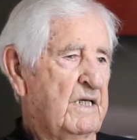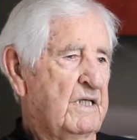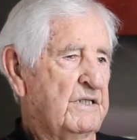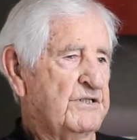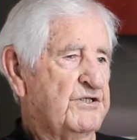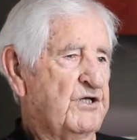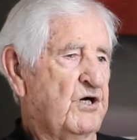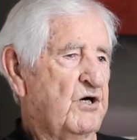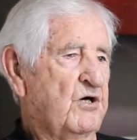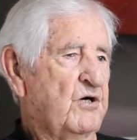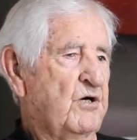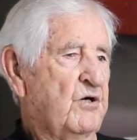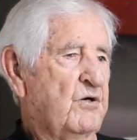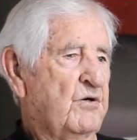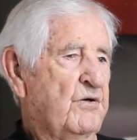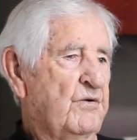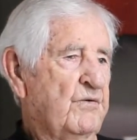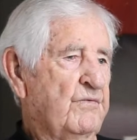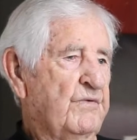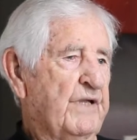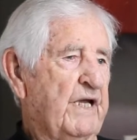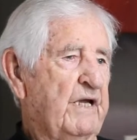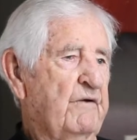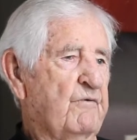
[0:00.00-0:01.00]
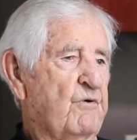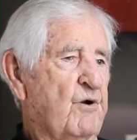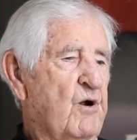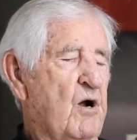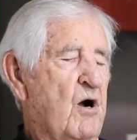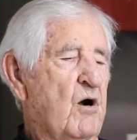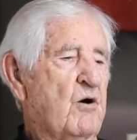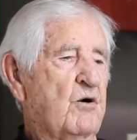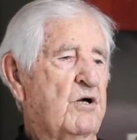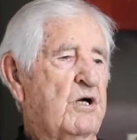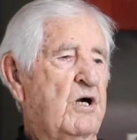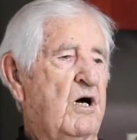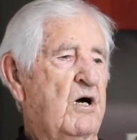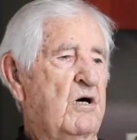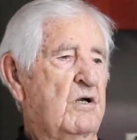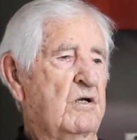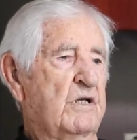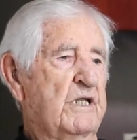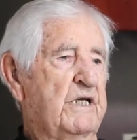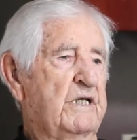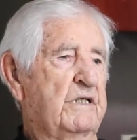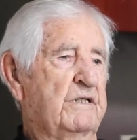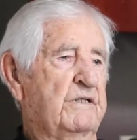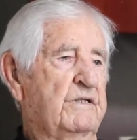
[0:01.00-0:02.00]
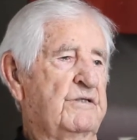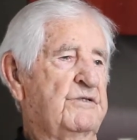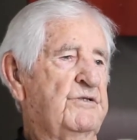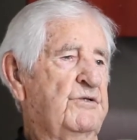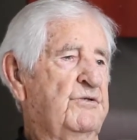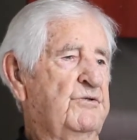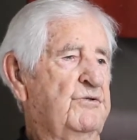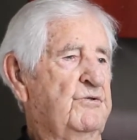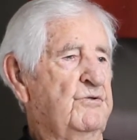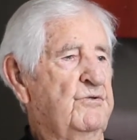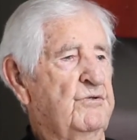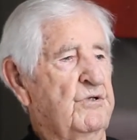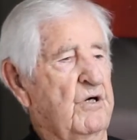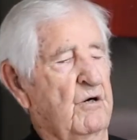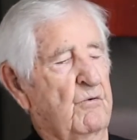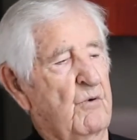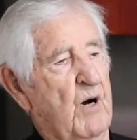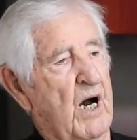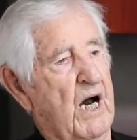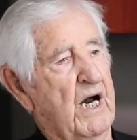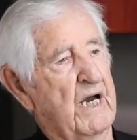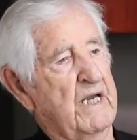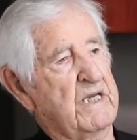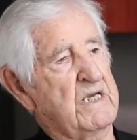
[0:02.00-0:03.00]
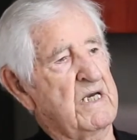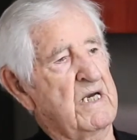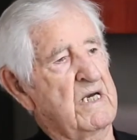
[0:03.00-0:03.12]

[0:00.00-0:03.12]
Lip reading: So they were all called in to Hawaii,